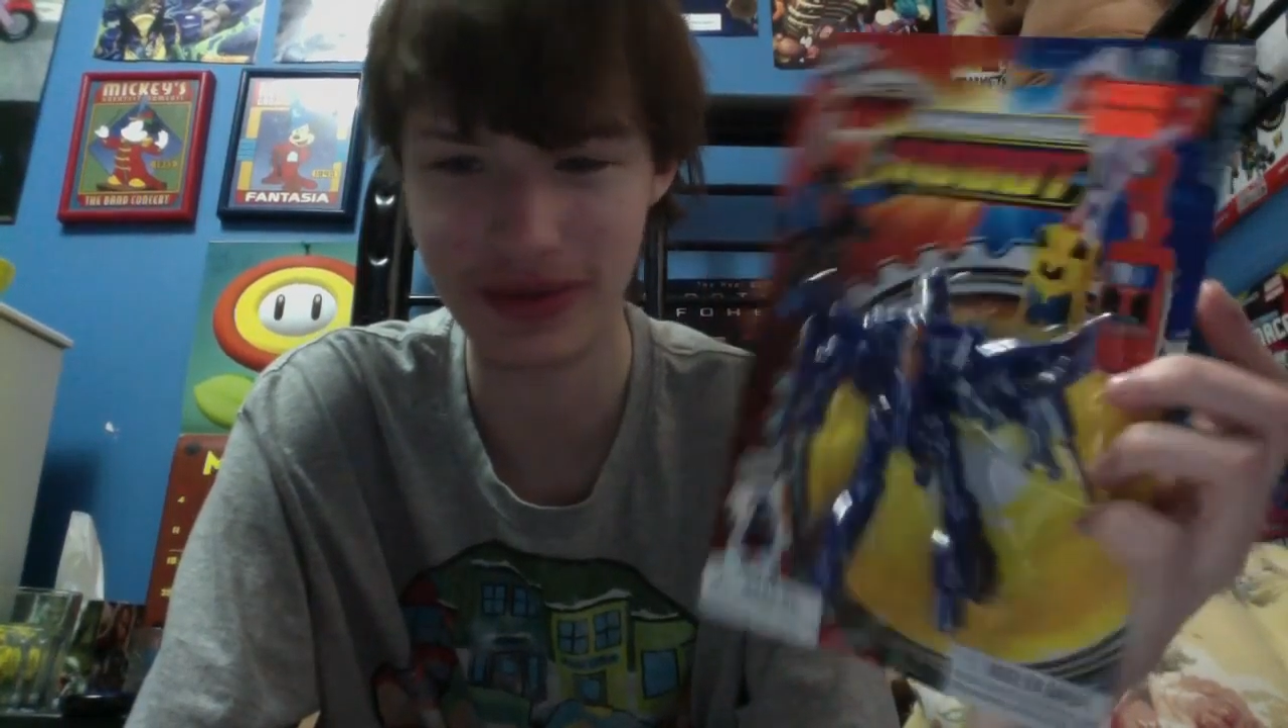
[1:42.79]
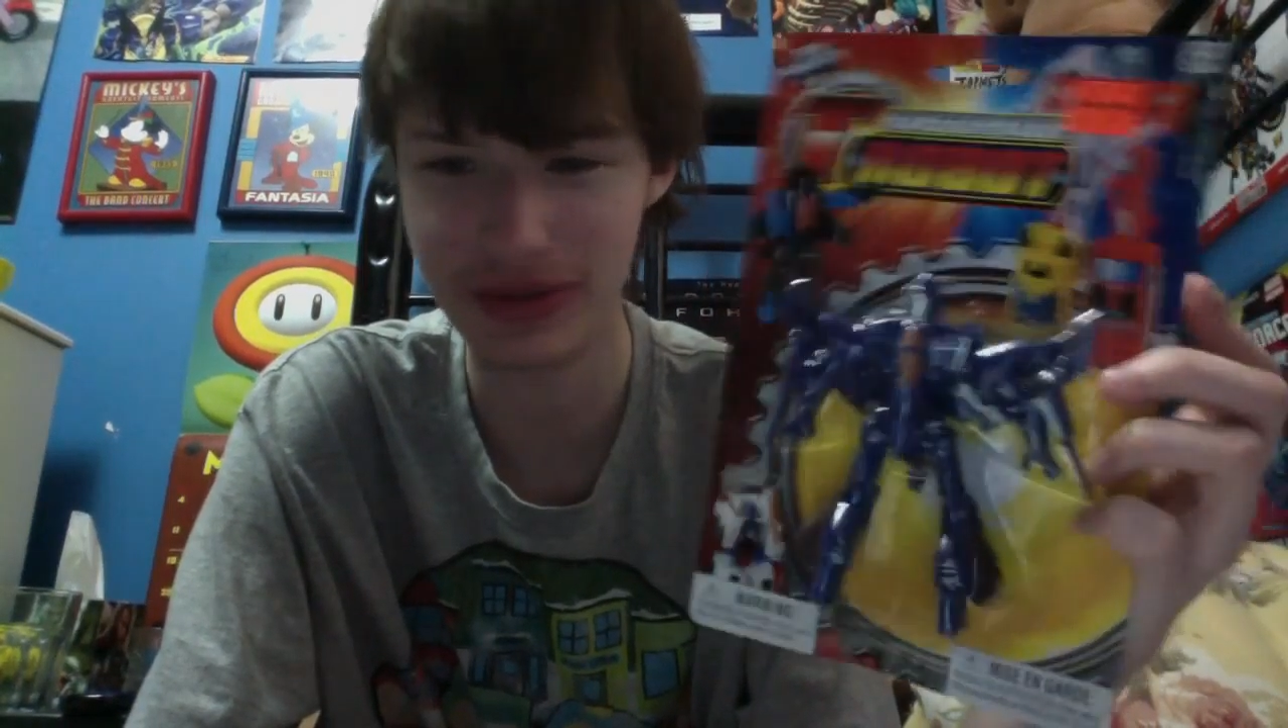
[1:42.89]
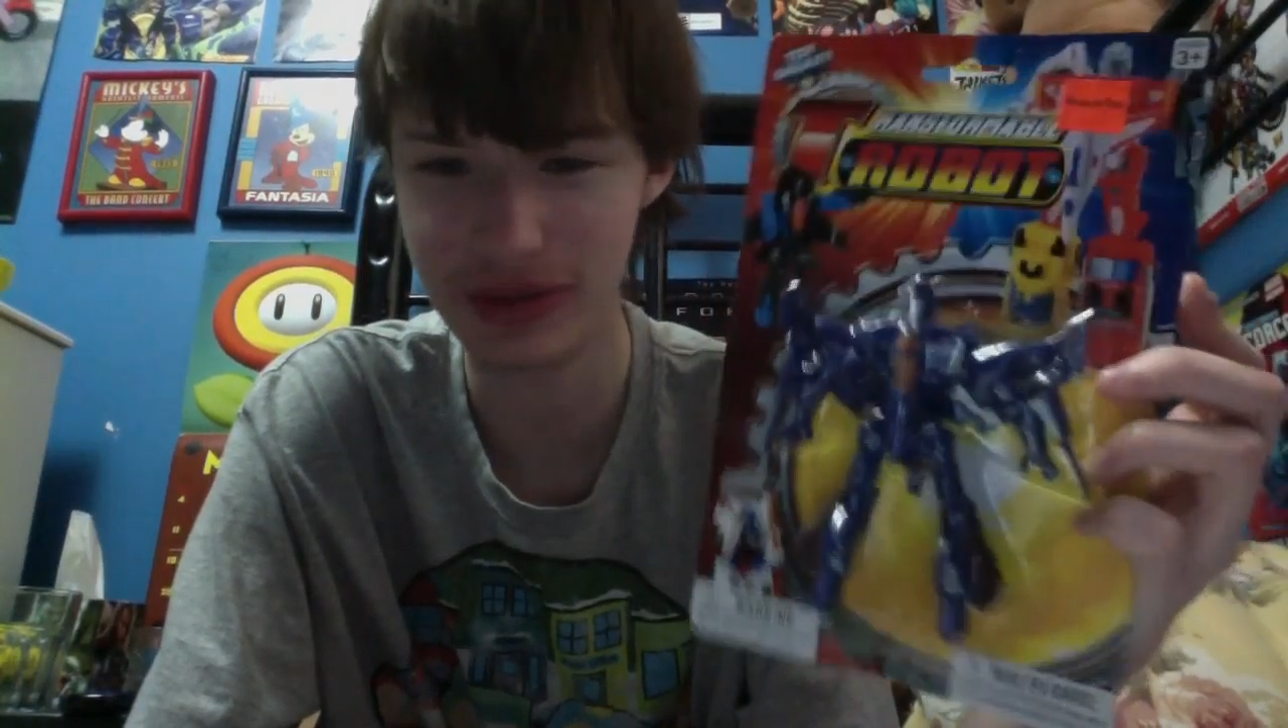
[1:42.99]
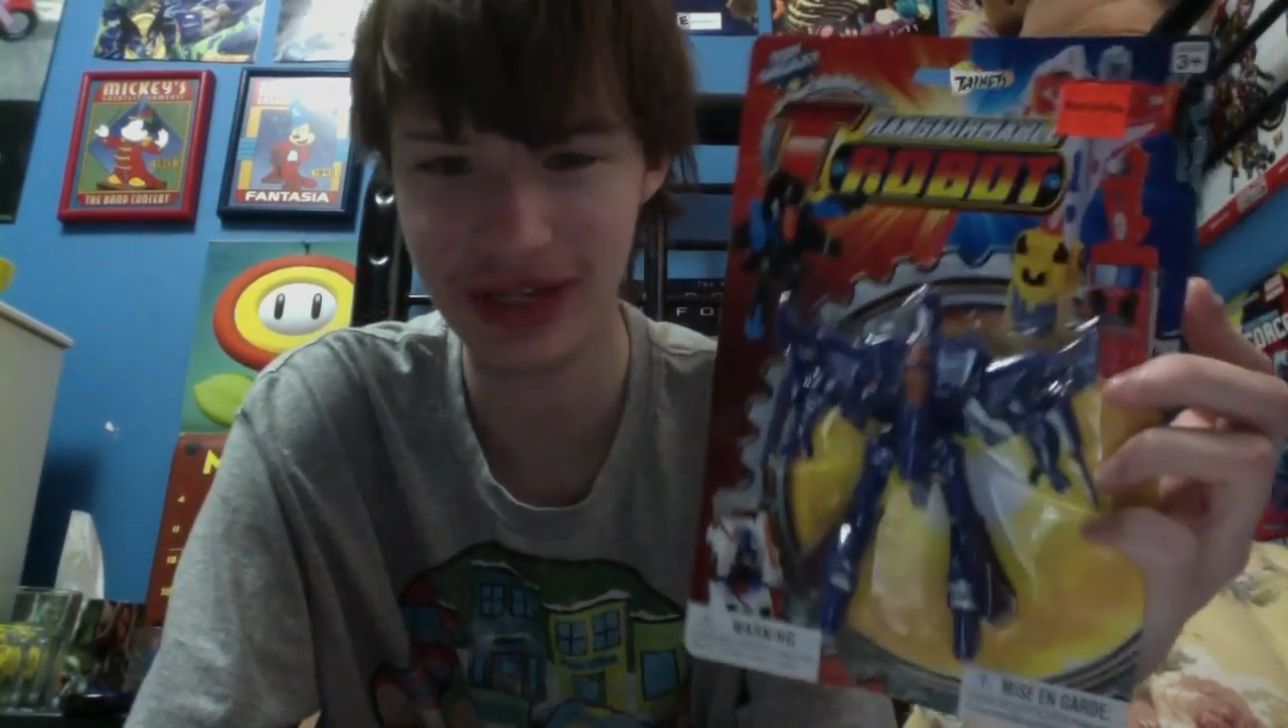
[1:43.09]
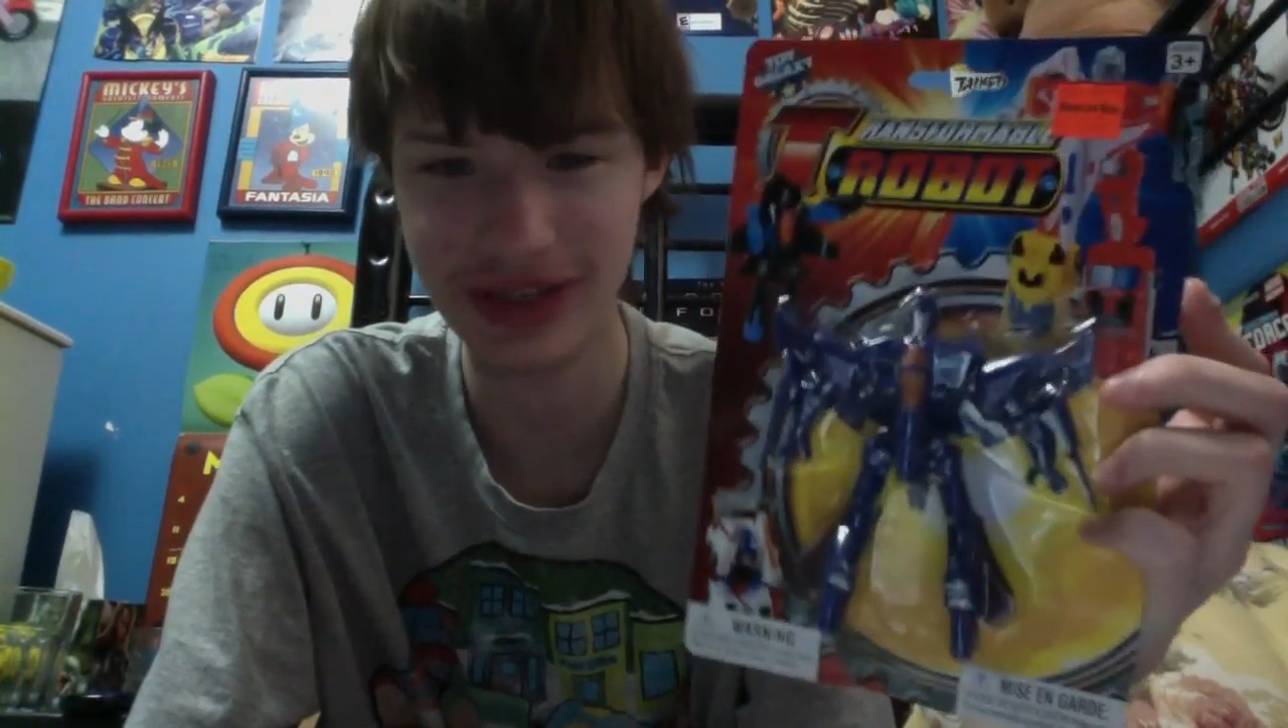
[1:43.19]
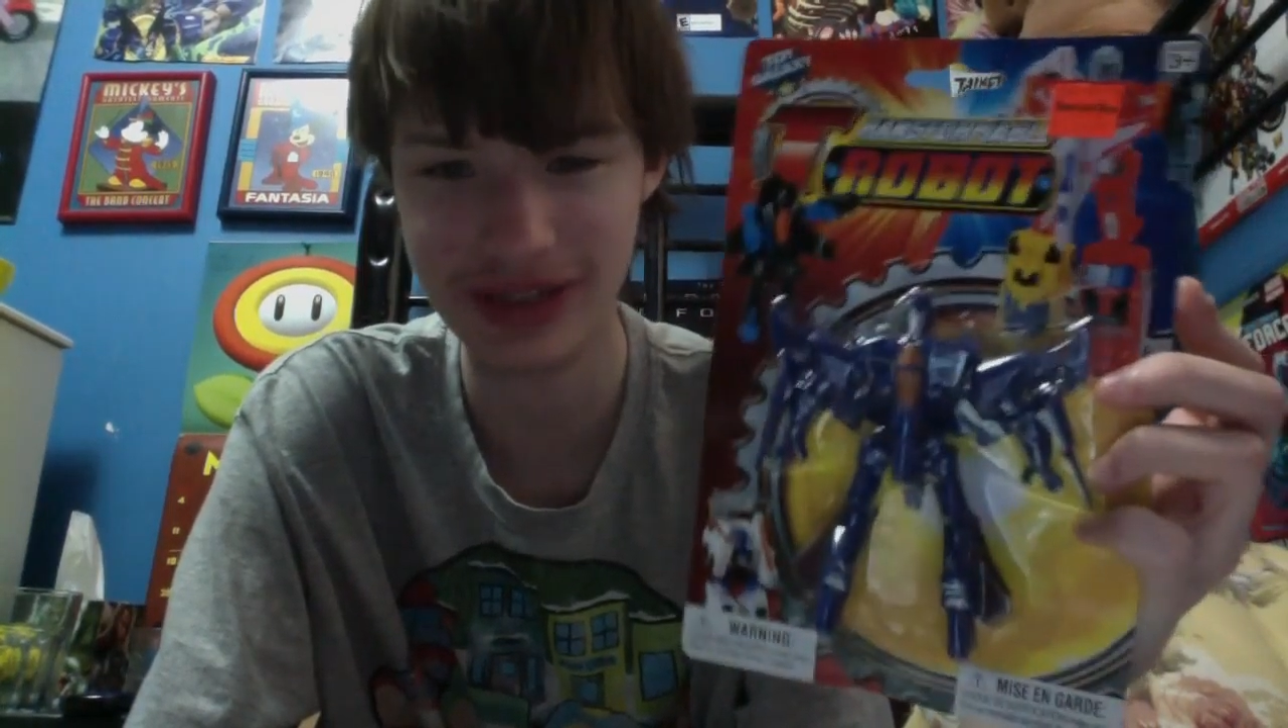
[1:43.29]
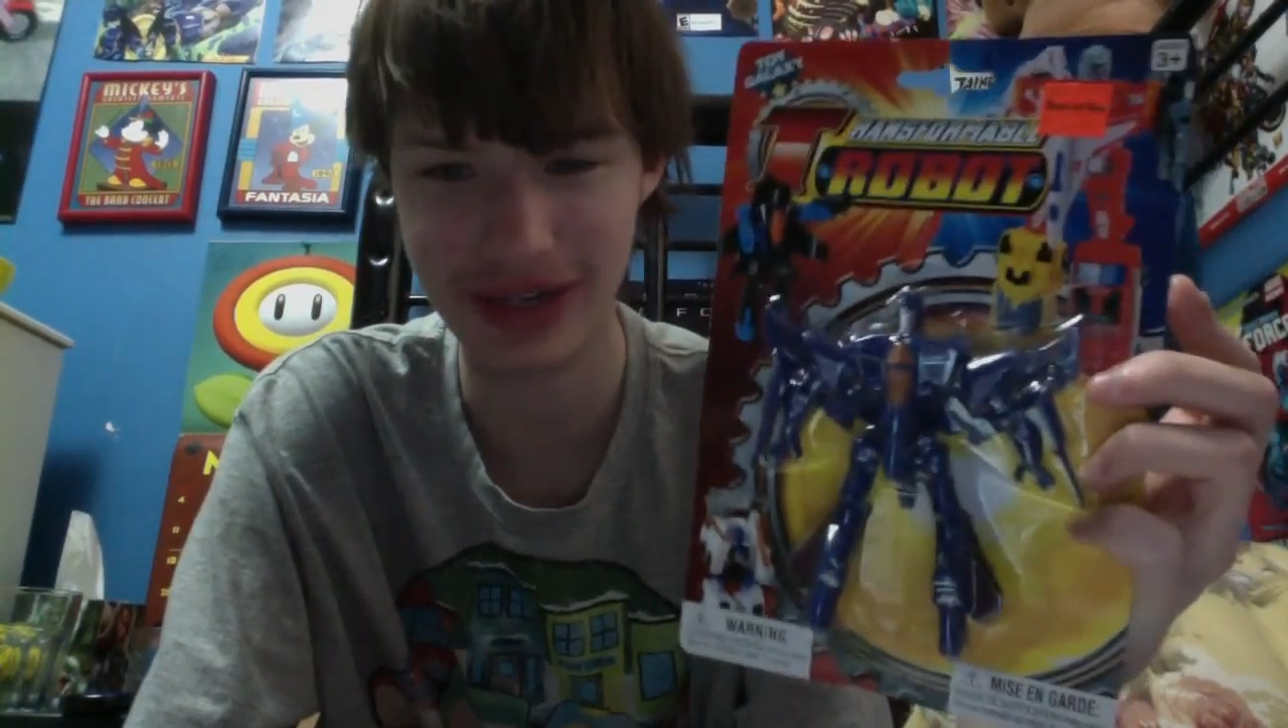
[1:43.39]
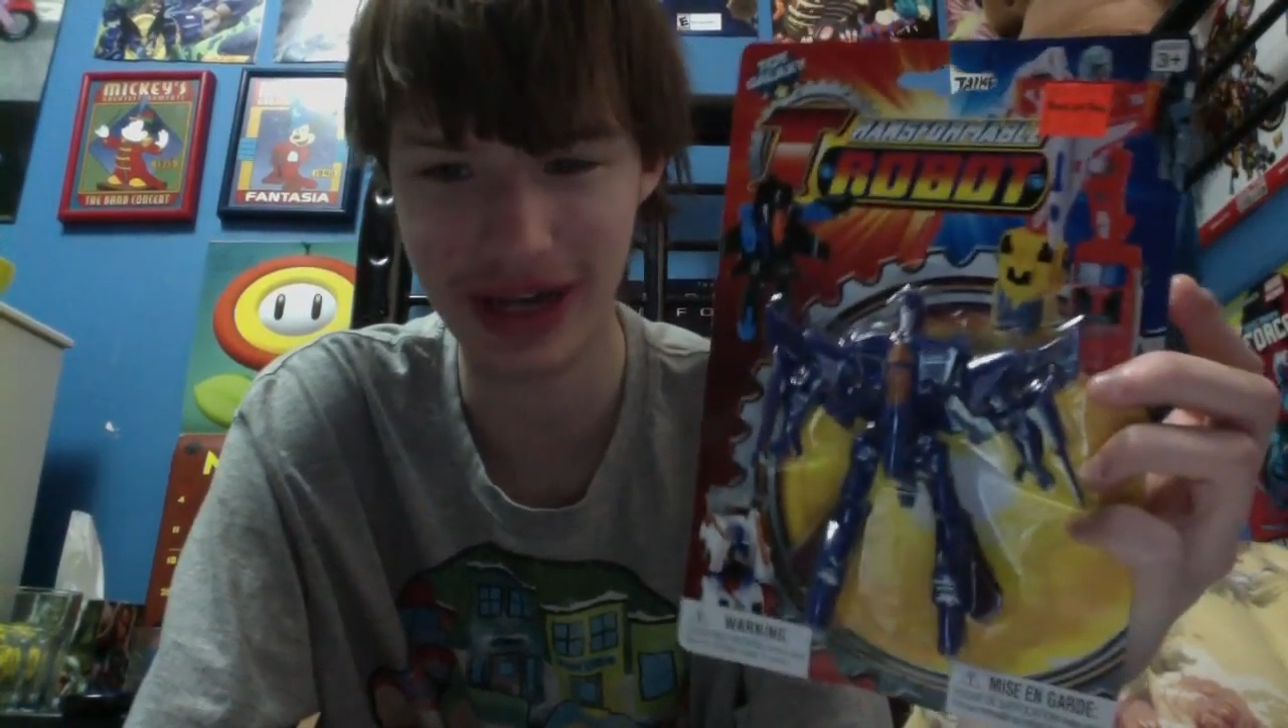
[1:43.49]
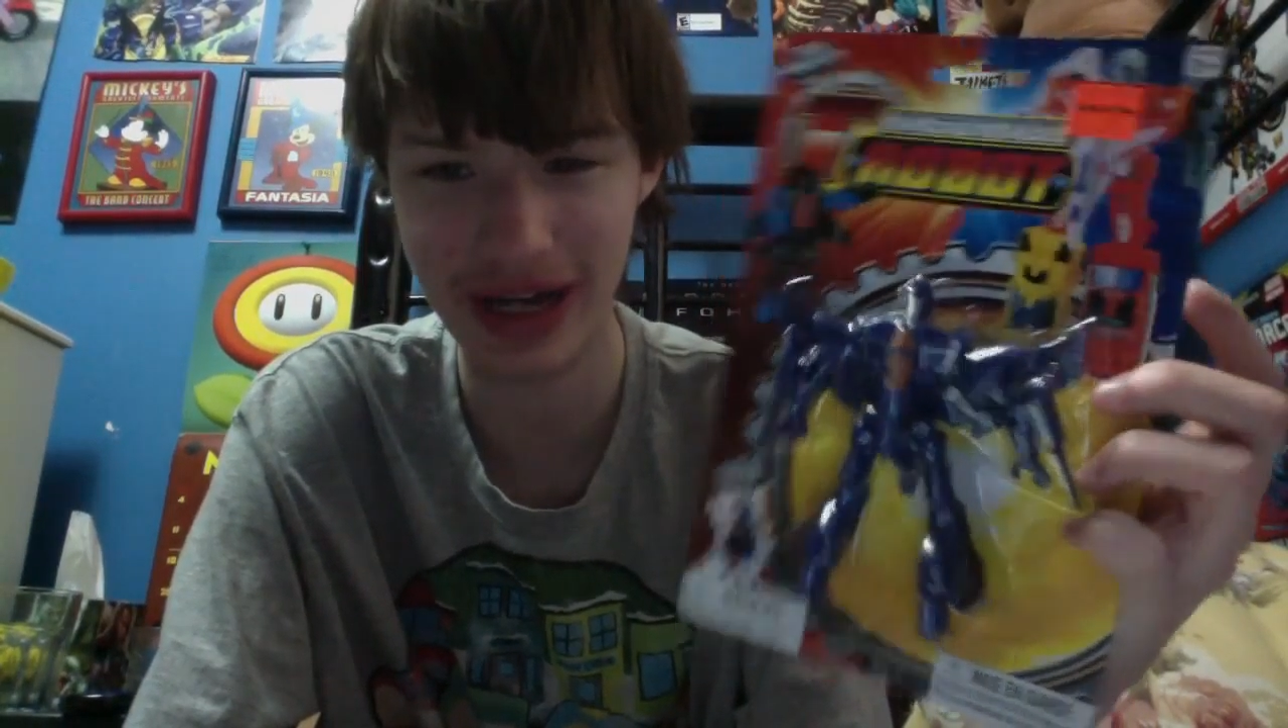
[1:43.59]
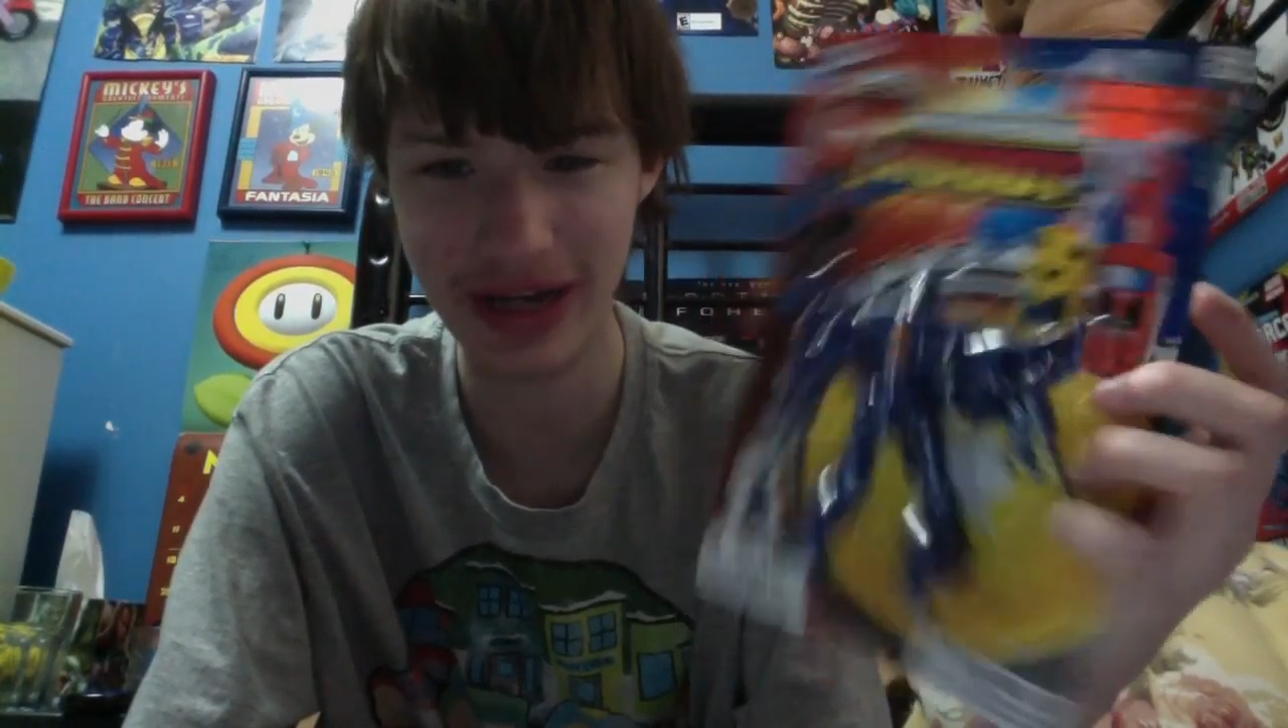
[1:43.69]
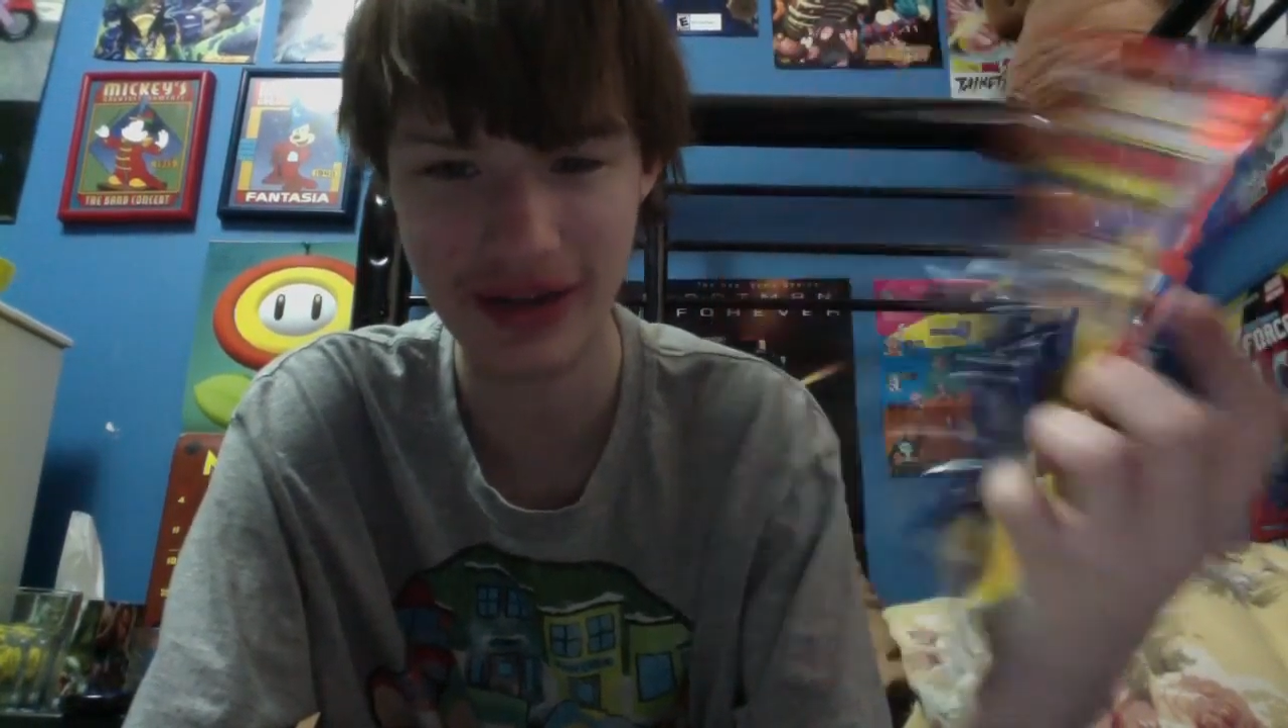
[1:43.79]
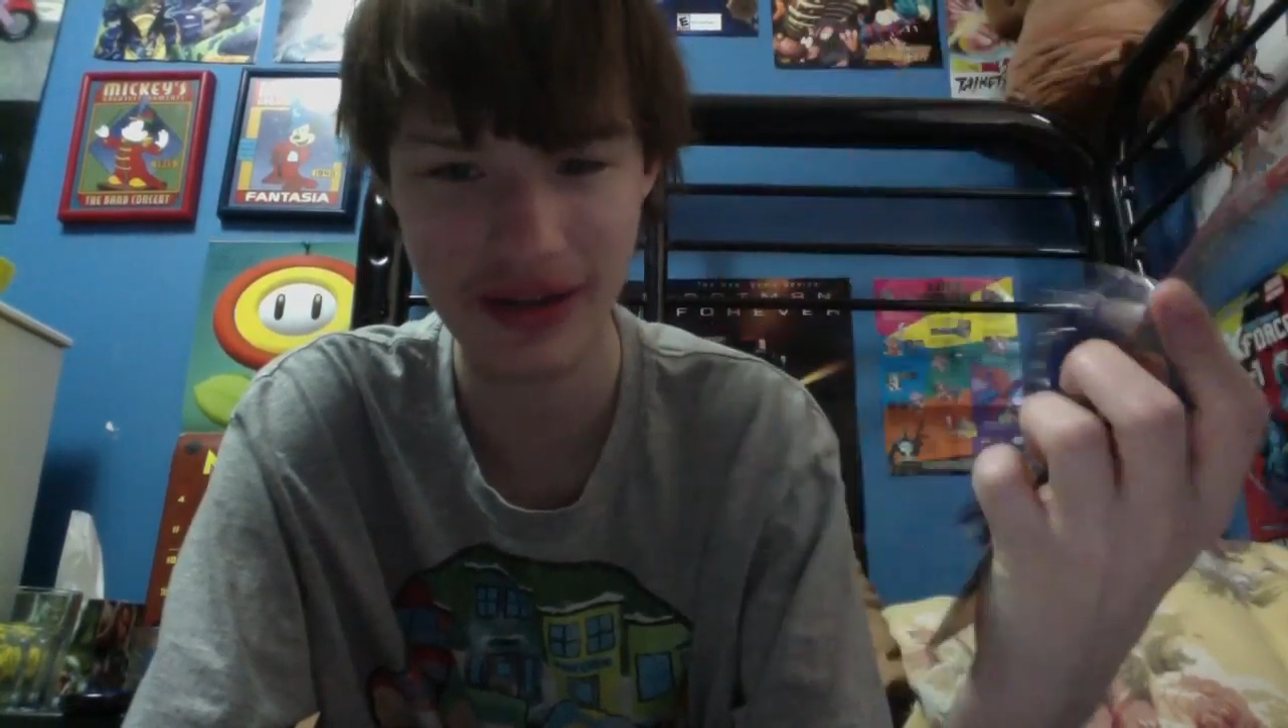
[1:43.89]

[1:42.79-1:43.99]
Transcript: 2009.